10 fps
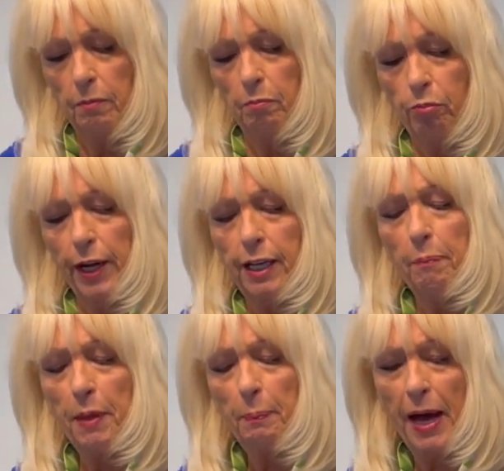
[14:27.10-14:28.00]
break up
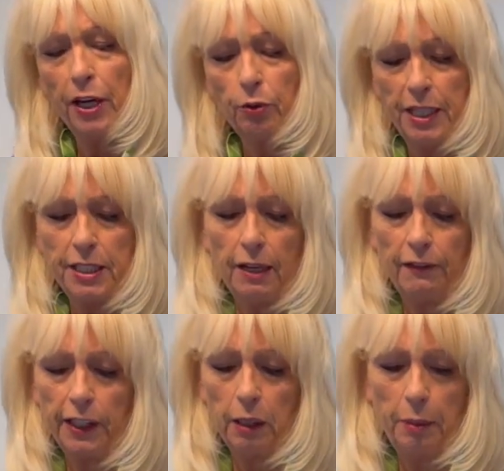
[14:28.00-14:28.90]
the powdery stuff a
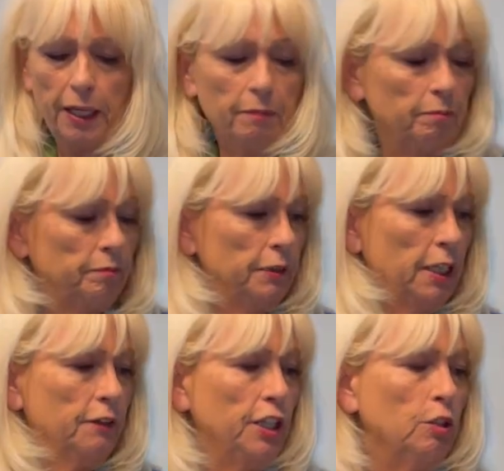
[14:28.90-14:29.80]
little bit.
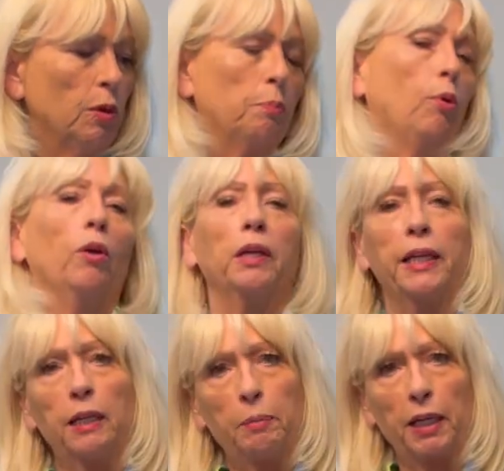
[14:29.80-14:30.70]
Then you want to pour a
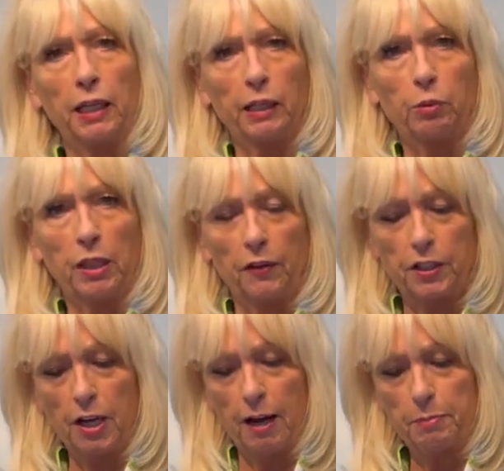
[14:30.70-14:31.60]
little bit of liquid on the
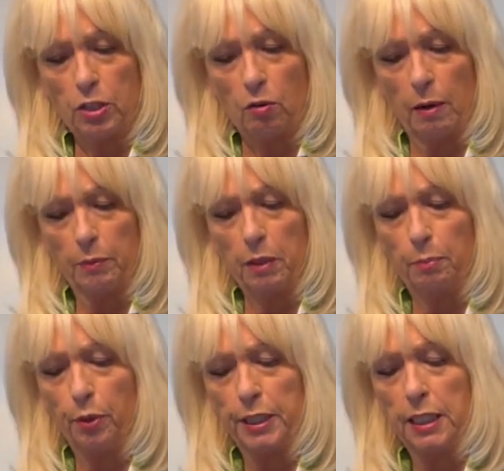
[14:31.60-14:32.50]
top. So I'm going
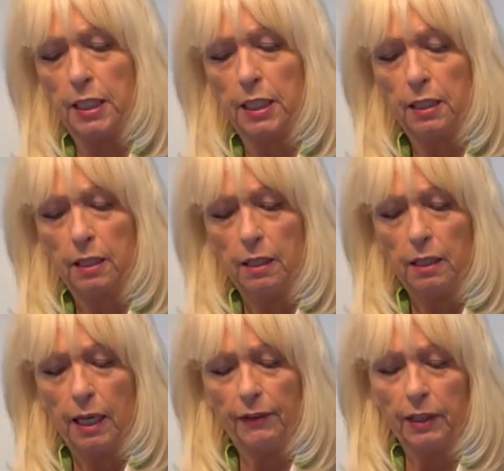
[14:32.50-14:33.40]
to
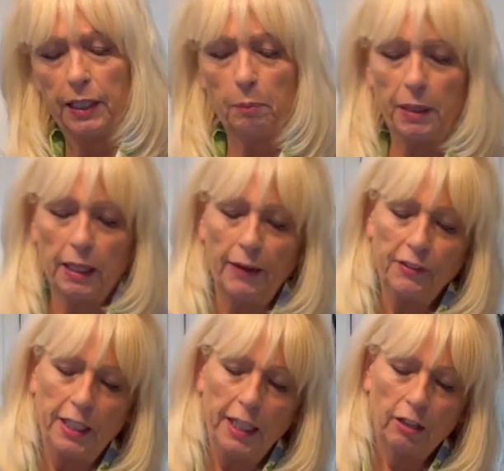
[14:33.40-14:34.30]
have a little bit left
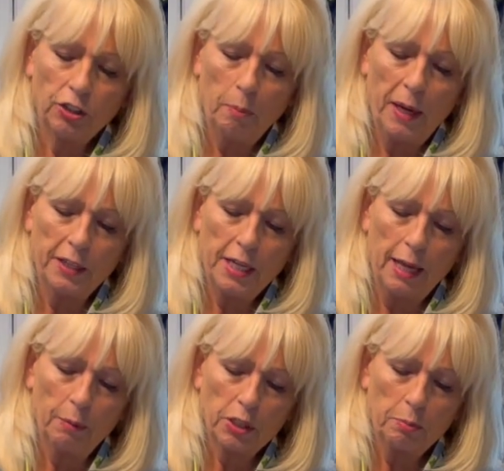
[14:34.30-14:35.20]
in here. So about a
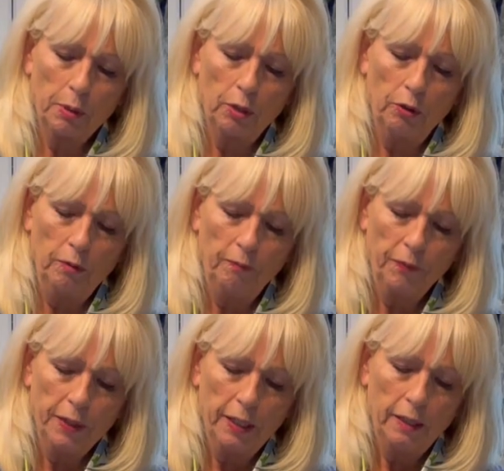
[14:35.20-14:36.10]
tablespoon
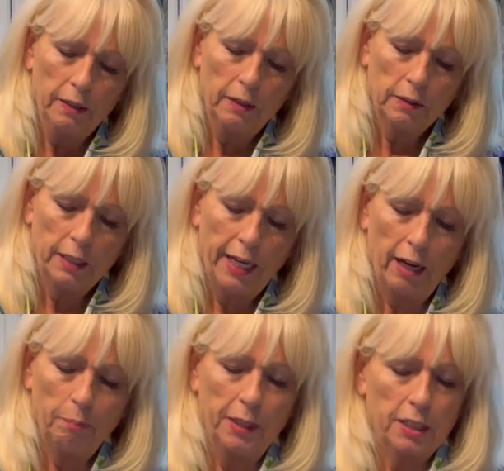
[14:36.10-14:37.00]
to
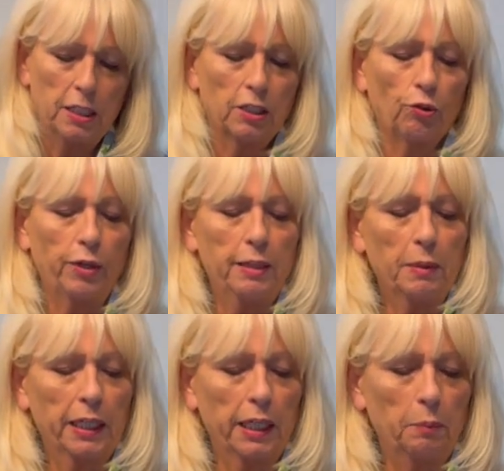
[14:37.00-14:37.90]
help it cream a
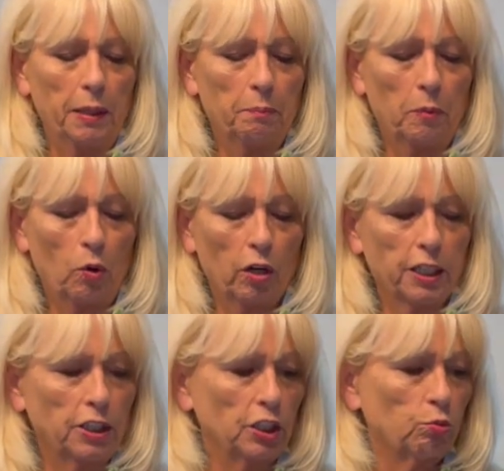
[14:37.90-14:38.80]
little bit more.
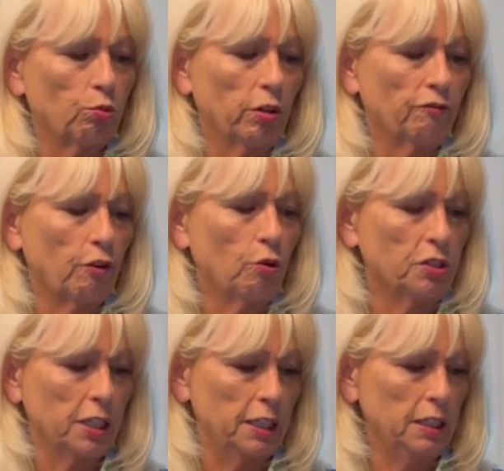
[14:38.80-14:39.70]
It's real
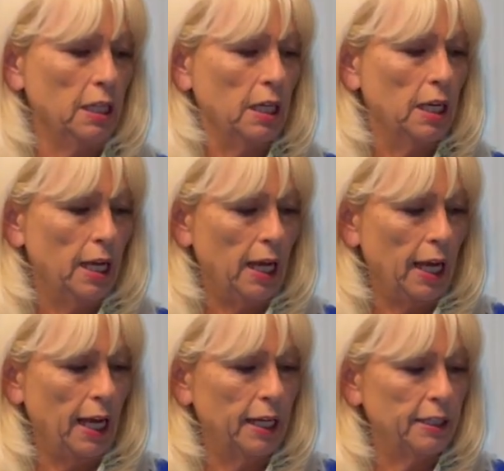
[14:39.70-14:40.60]
frozen.
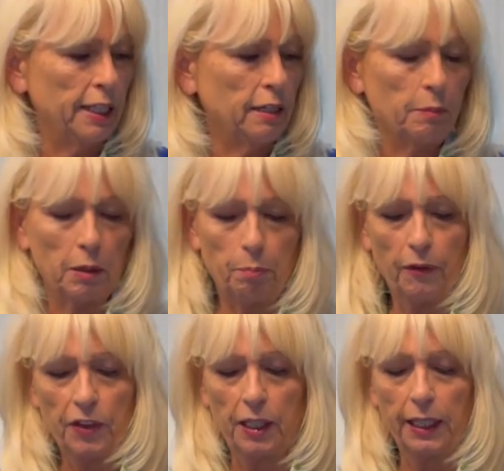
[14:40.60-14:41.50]
And then I'm going to
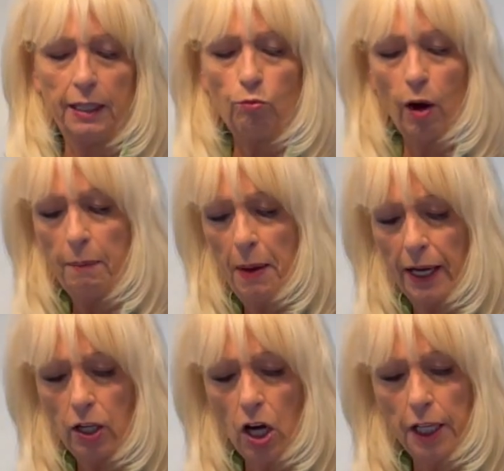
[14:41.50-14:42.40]
put the lid right
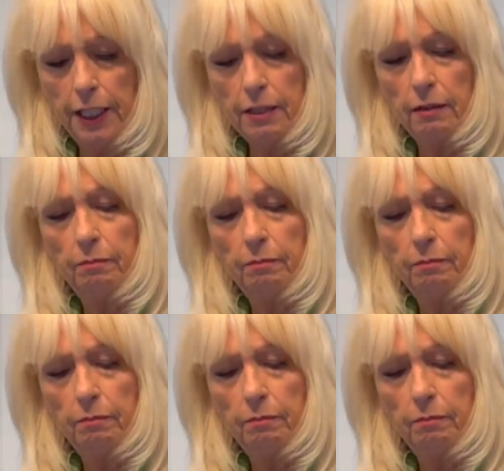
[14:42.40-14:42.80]
back on it.